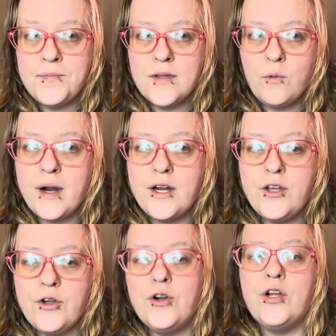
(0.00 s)
where
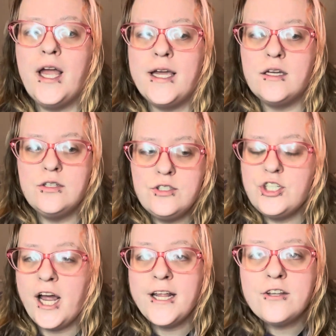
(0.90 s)
you're like
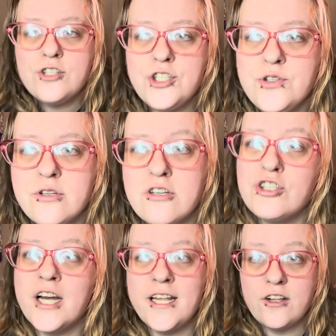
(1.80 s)
shining their shoes or
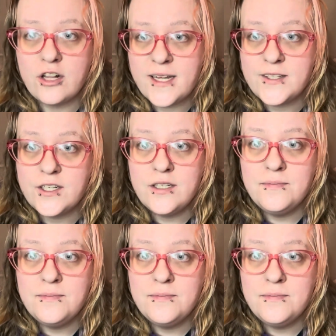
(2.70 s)
shining their leather.